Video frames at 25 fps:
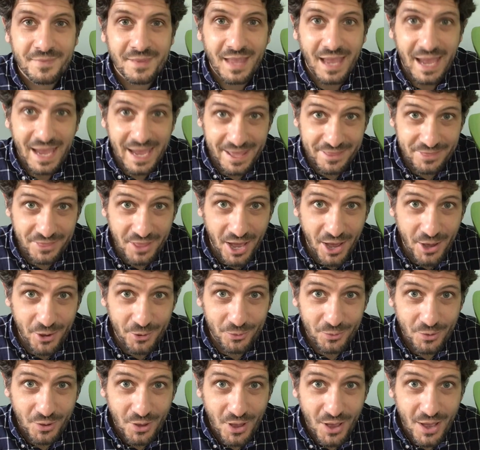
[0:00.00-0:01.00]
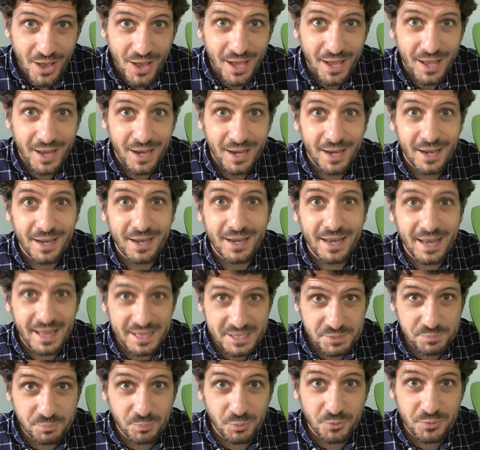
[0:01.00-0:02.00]
And now, let's
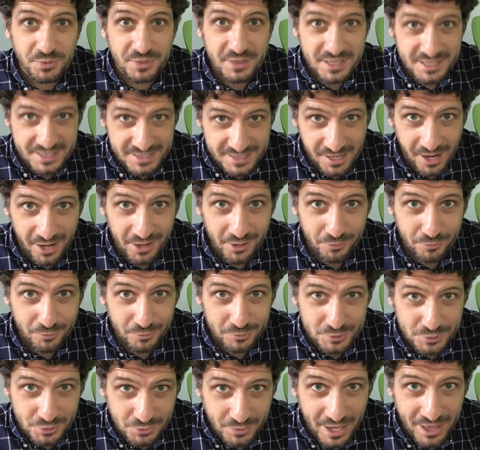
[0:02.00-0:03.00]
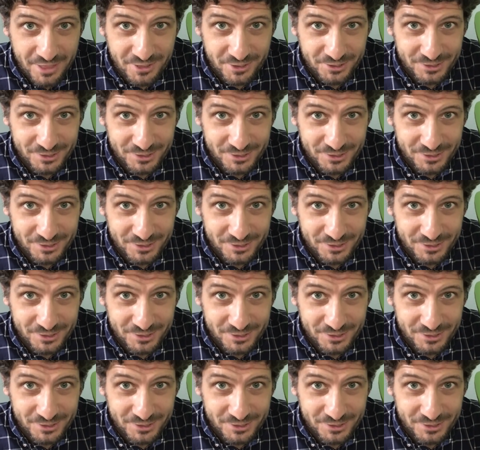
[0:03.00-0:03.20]
put this xylophone together.